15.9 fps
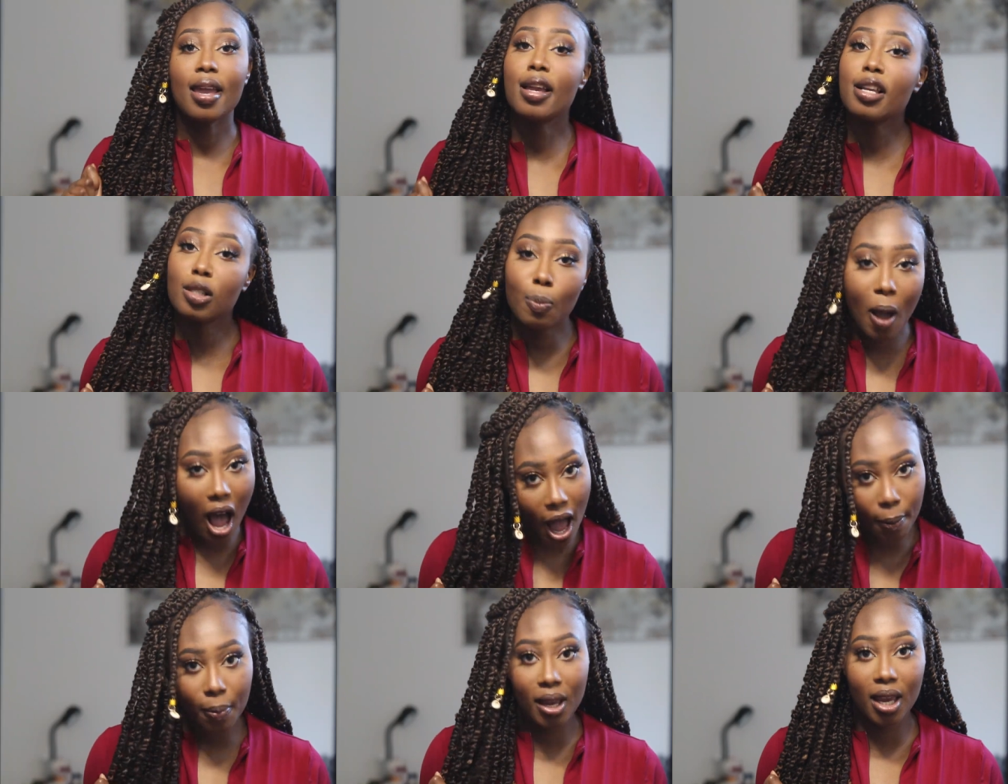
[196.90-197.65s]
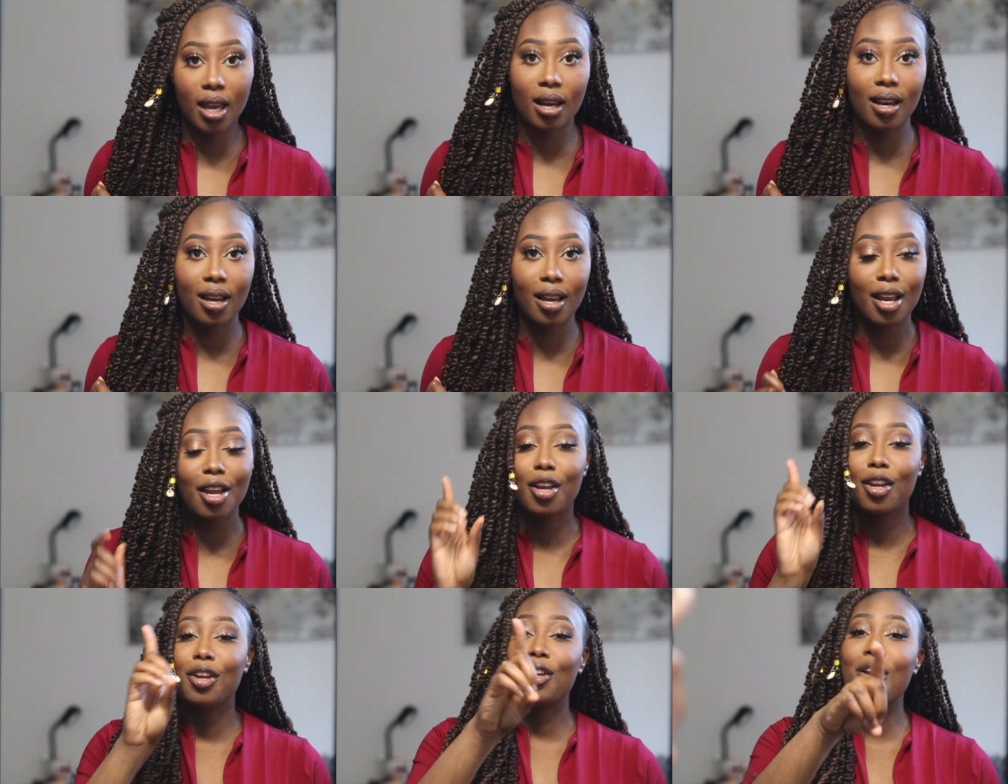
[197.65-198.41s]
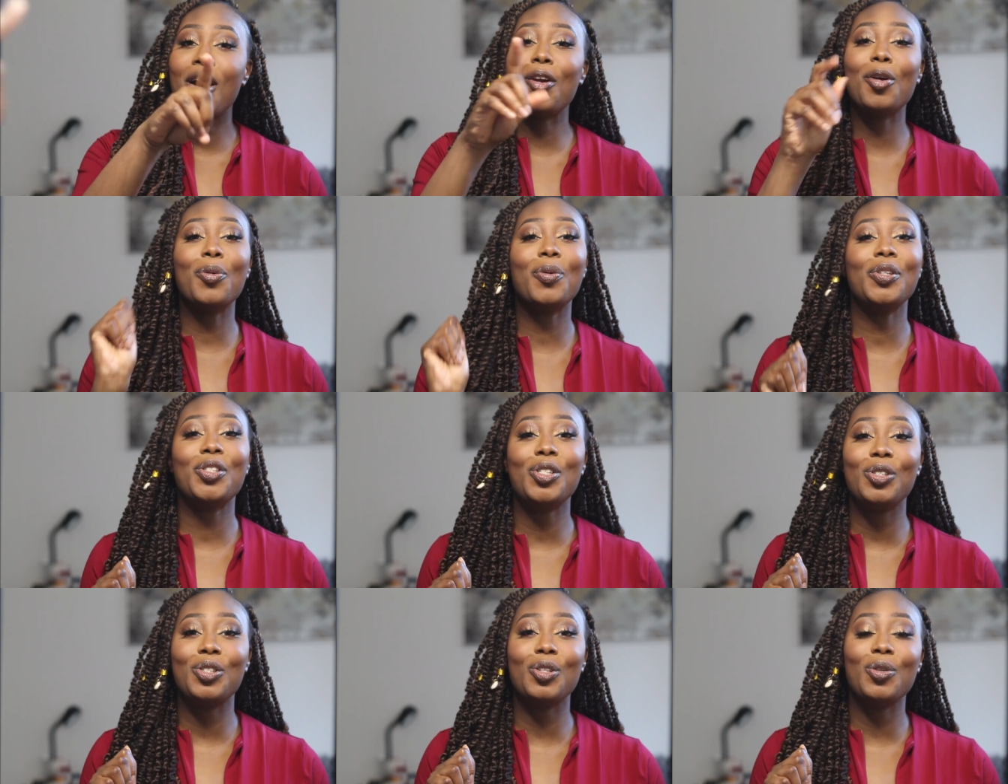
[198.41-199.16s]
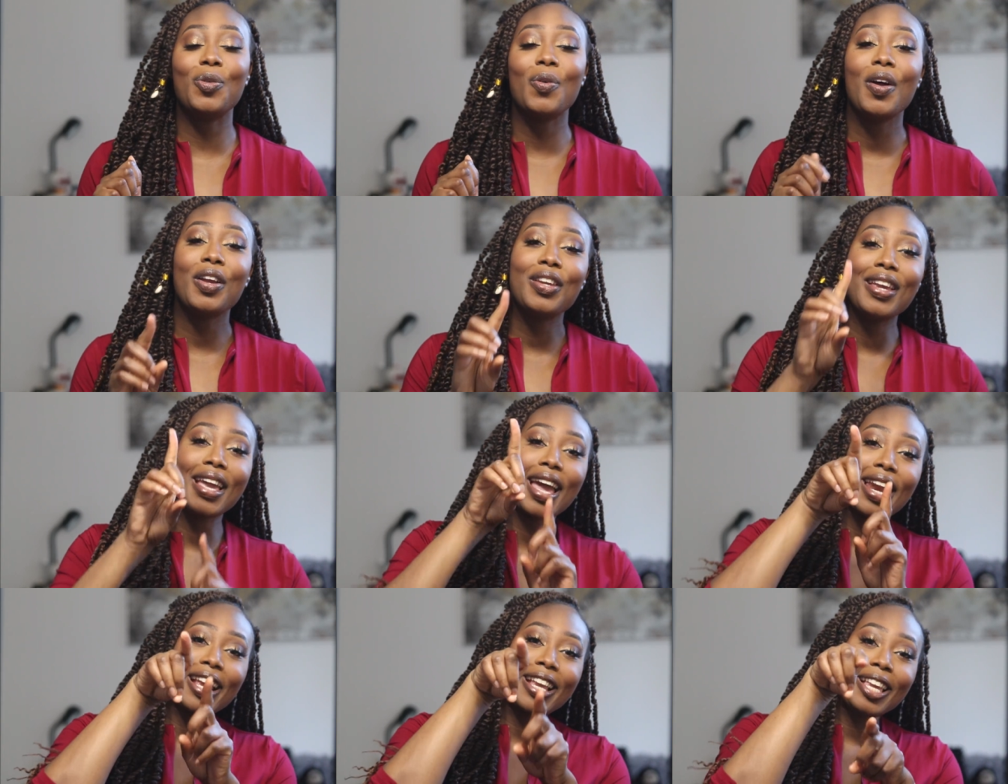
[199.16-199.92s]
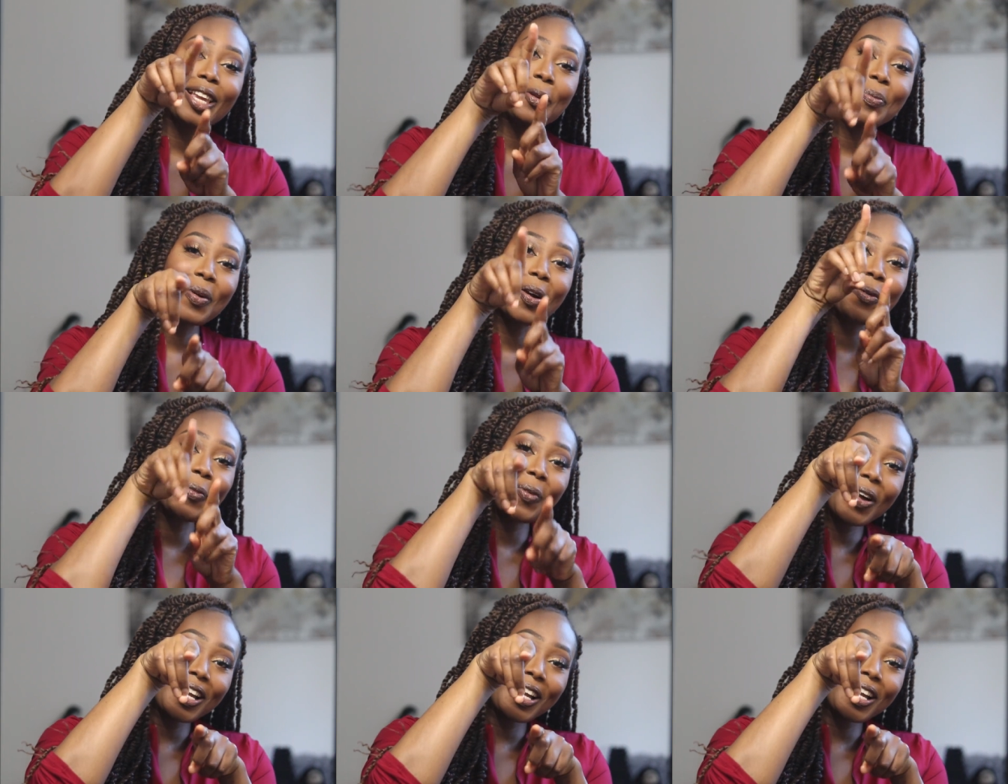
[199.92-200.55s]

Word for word: is popping. Y'all know what to do. You gotta keep on